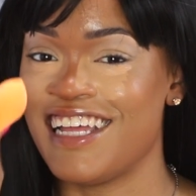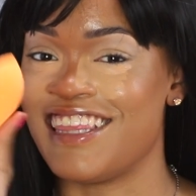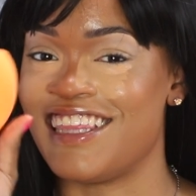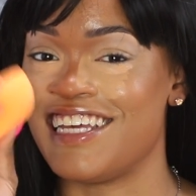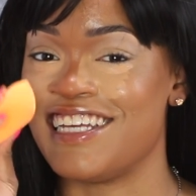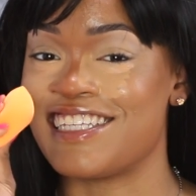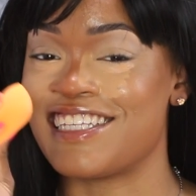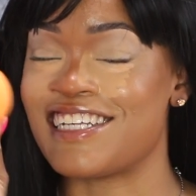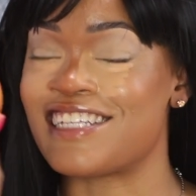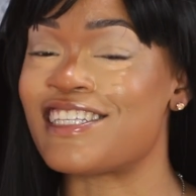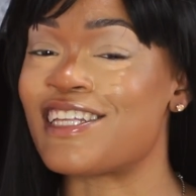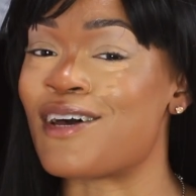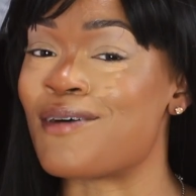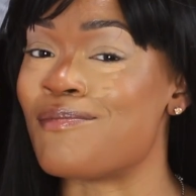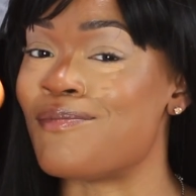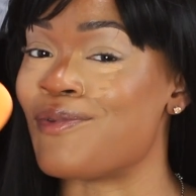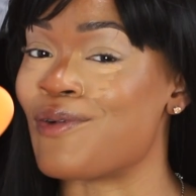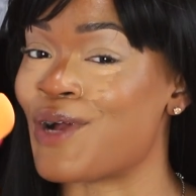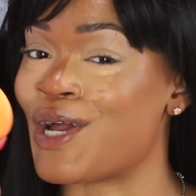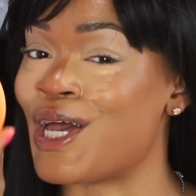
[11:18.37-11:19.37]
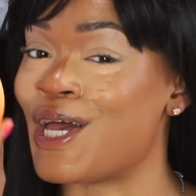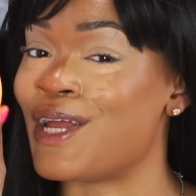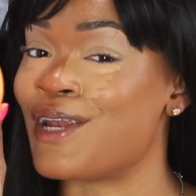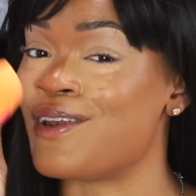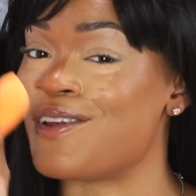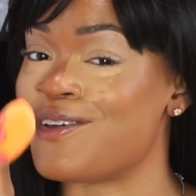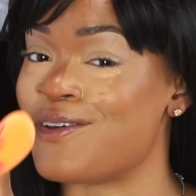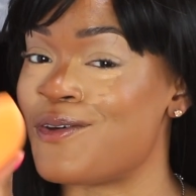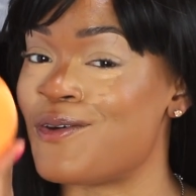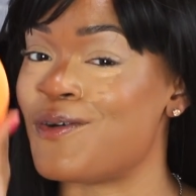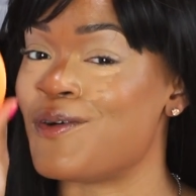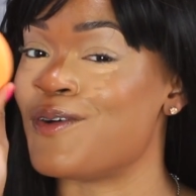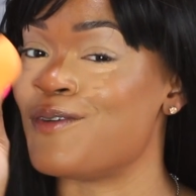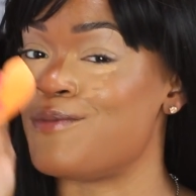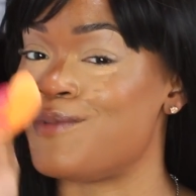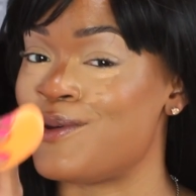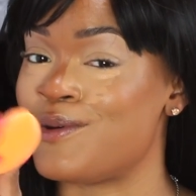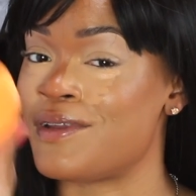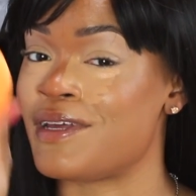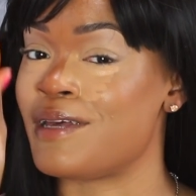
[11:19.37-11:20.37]
This is a brand new
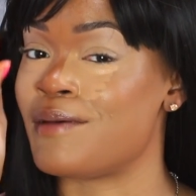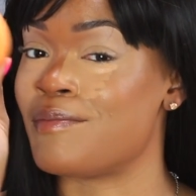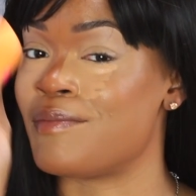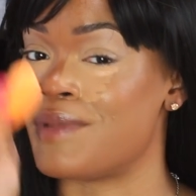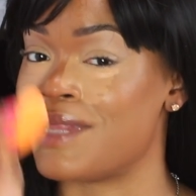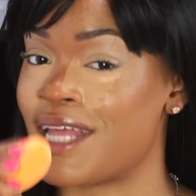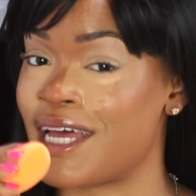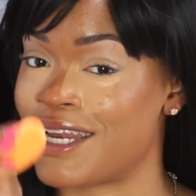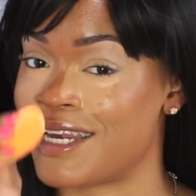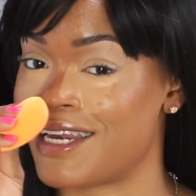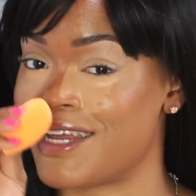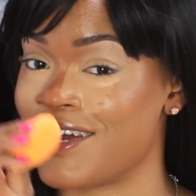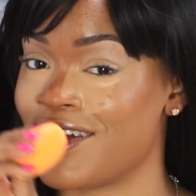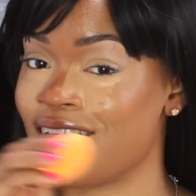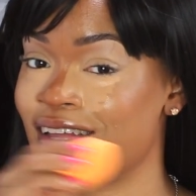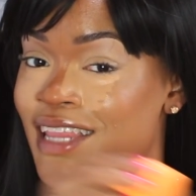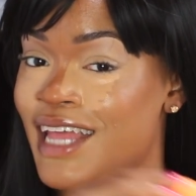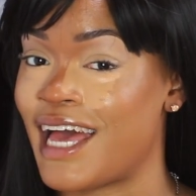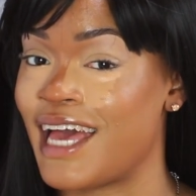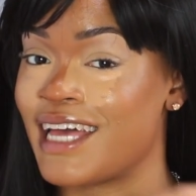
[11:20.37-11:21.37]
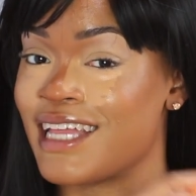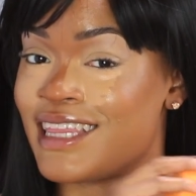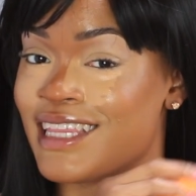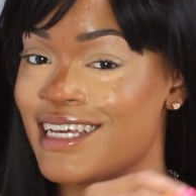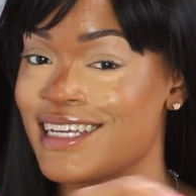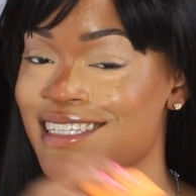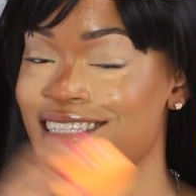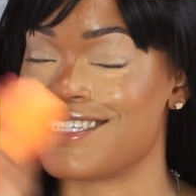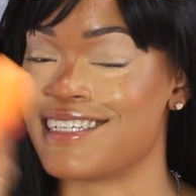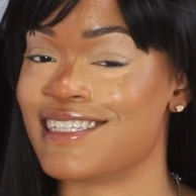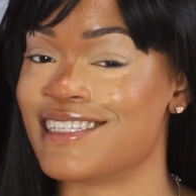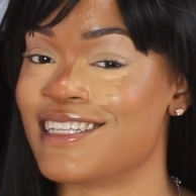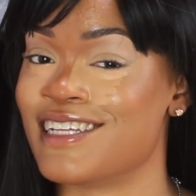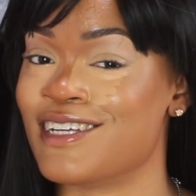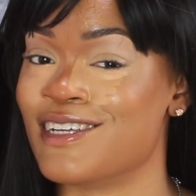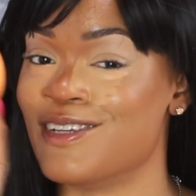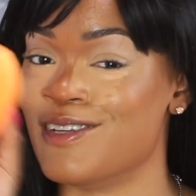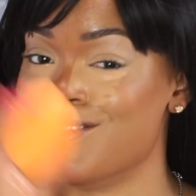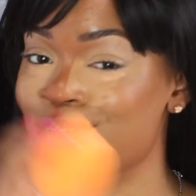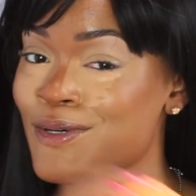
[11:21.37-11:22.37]
beauty blender. Like, this is
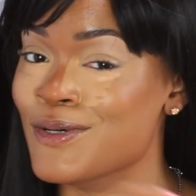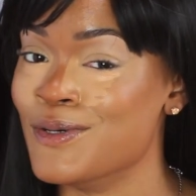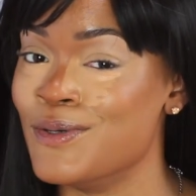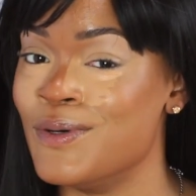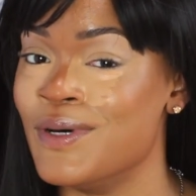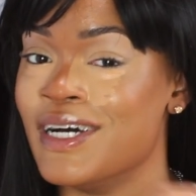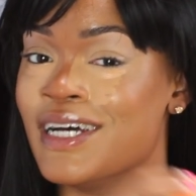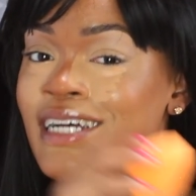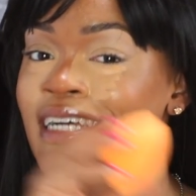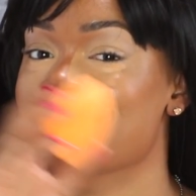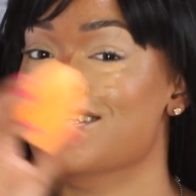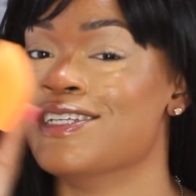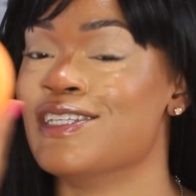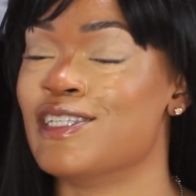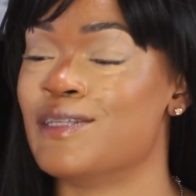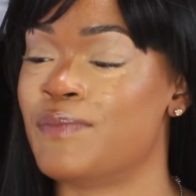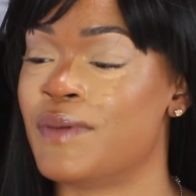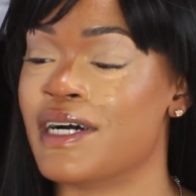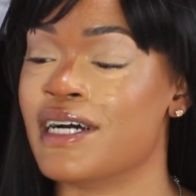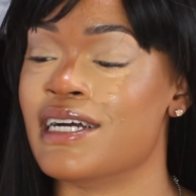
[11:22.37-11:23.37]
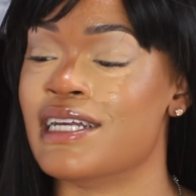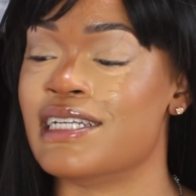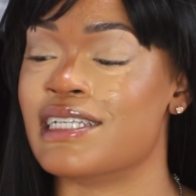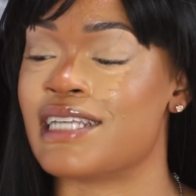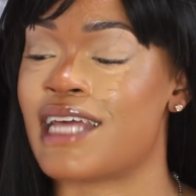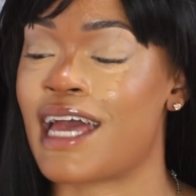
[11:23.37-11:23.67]
the new sponge.